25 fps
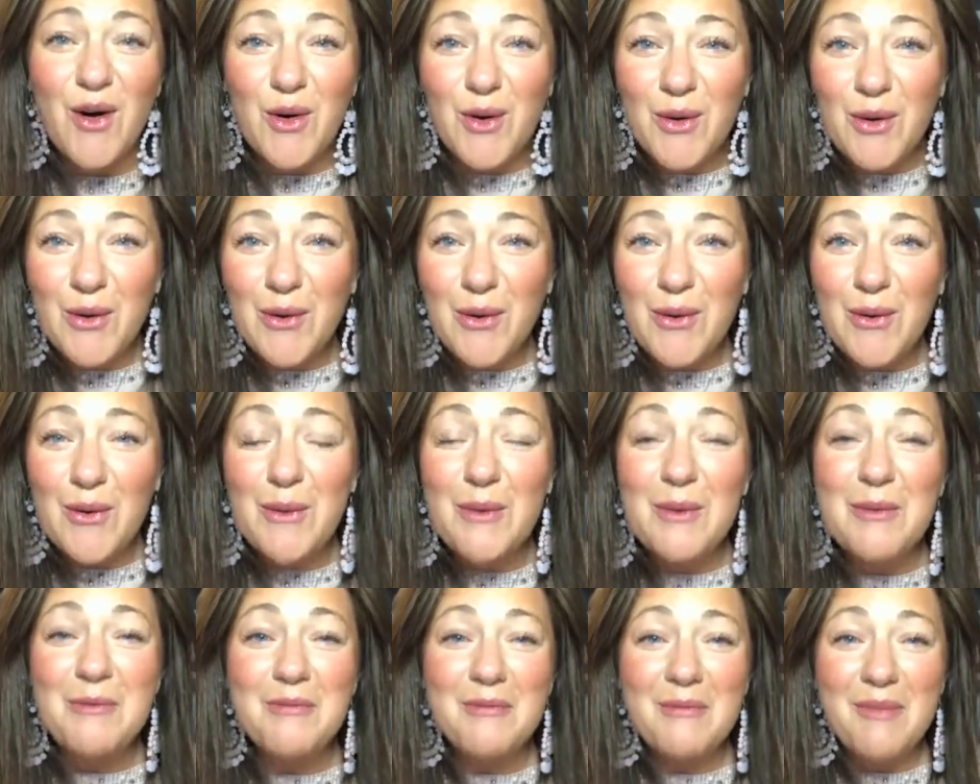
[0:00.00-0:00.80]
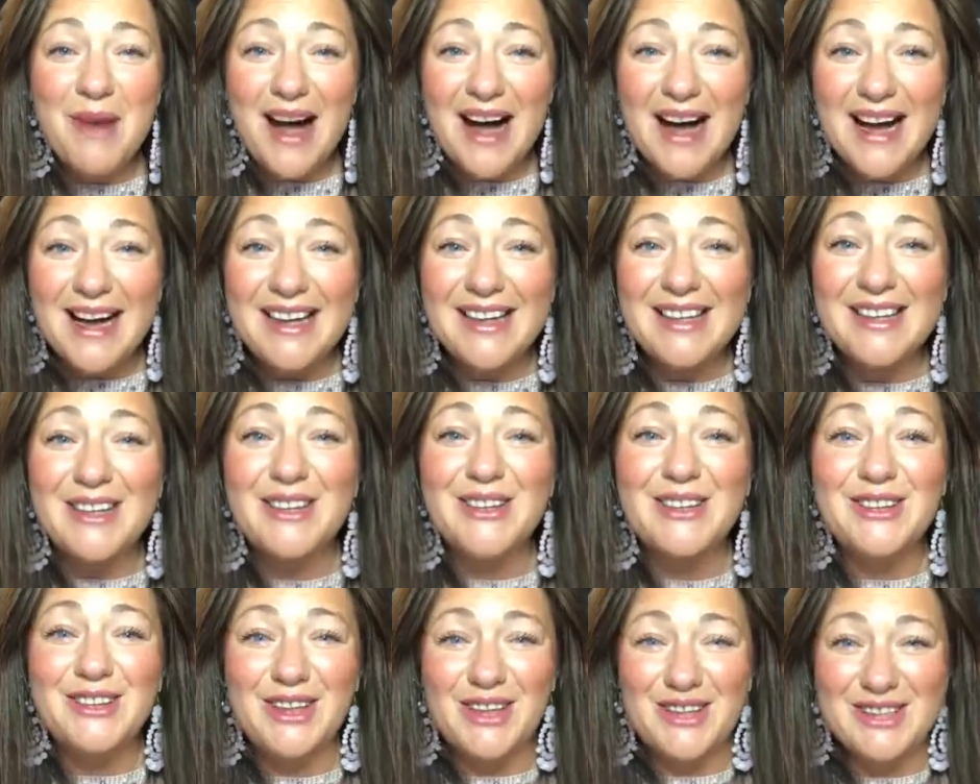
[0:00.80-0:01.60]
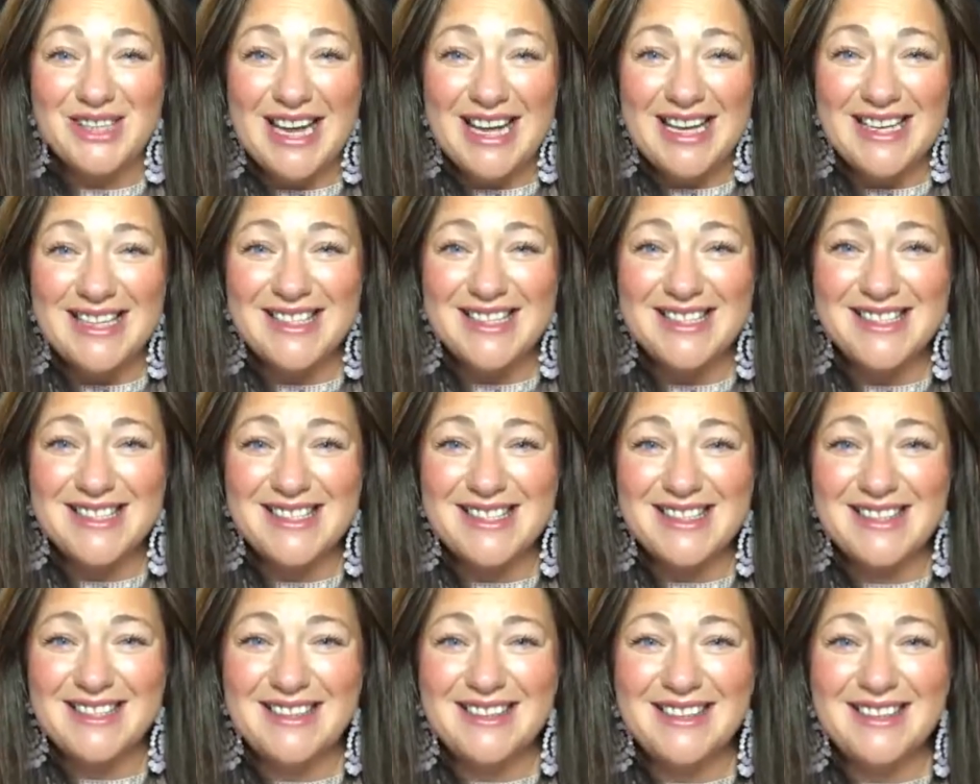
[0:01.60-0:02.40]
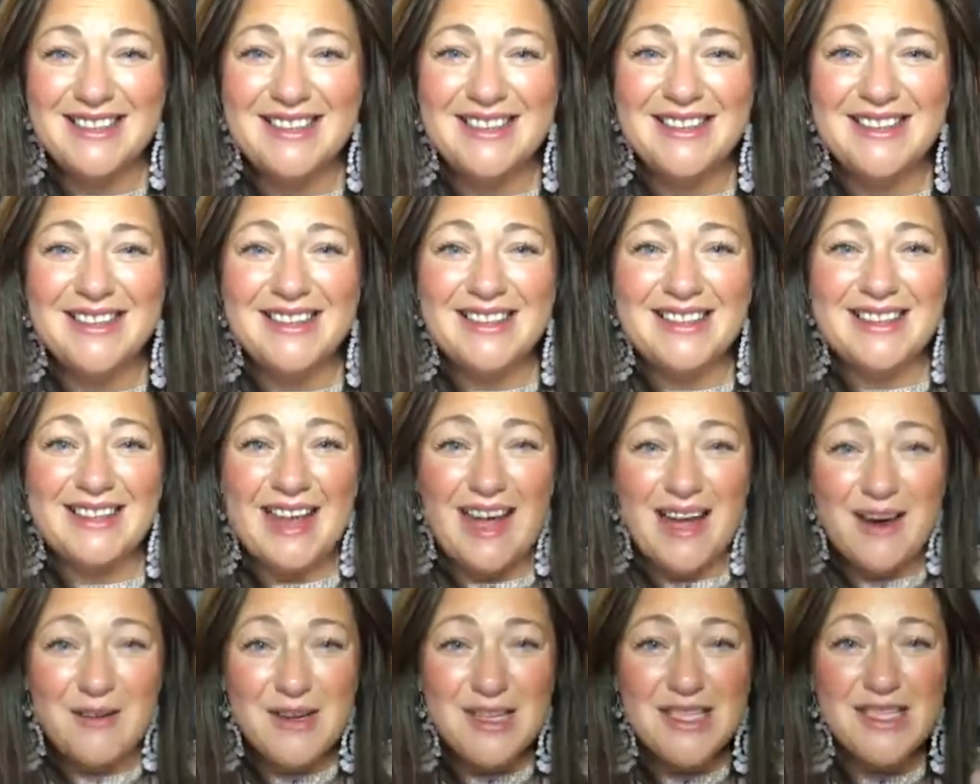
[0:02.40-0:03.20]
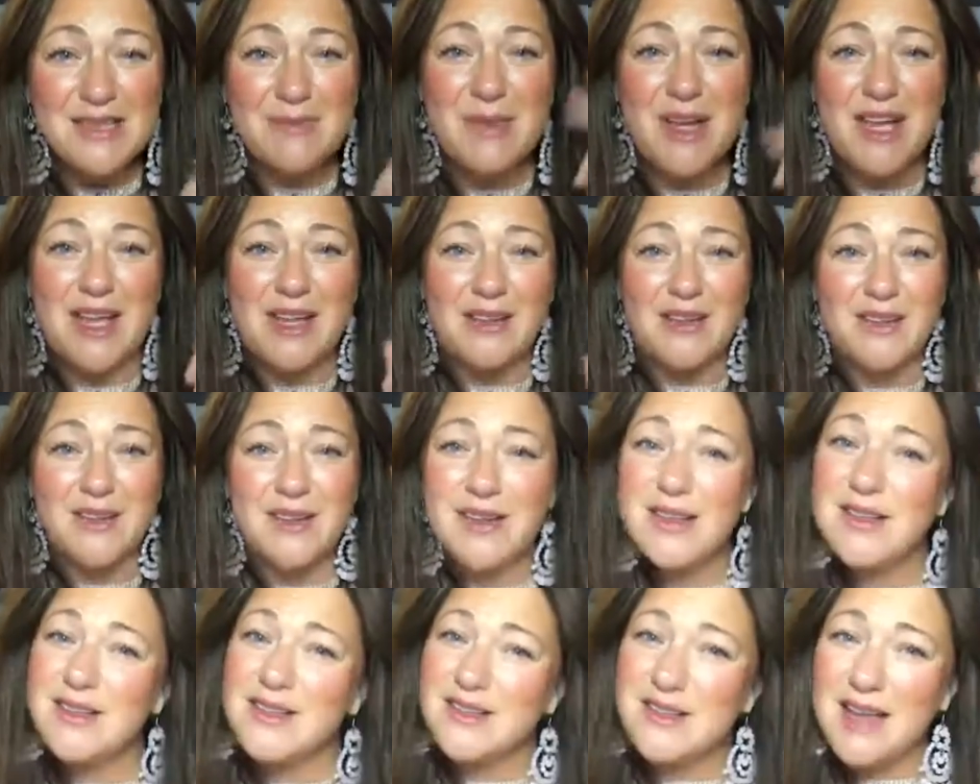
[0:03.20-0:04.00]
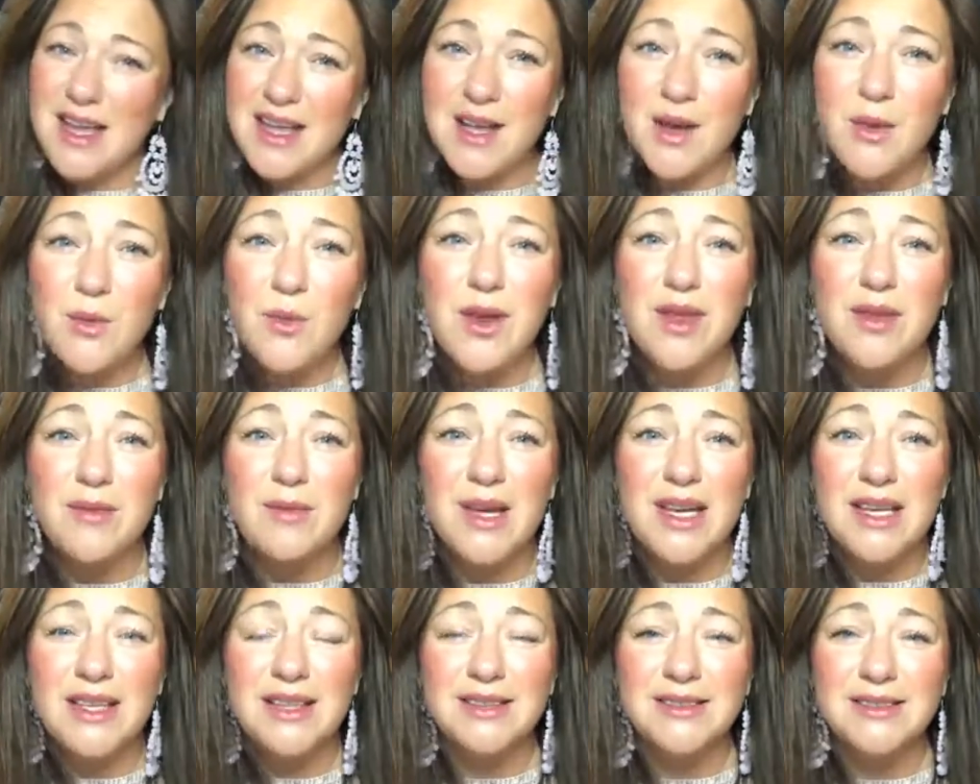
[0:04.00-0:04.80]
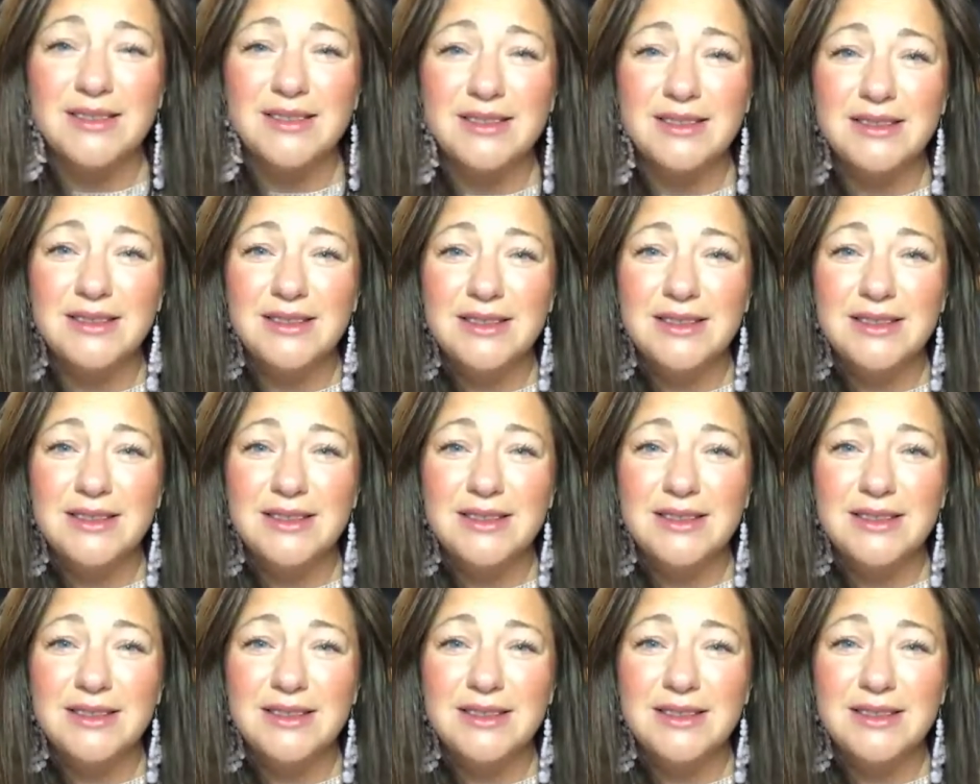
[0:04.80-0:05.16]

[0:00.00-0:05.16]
Oh my goddess. Kerry Smith, say it with me.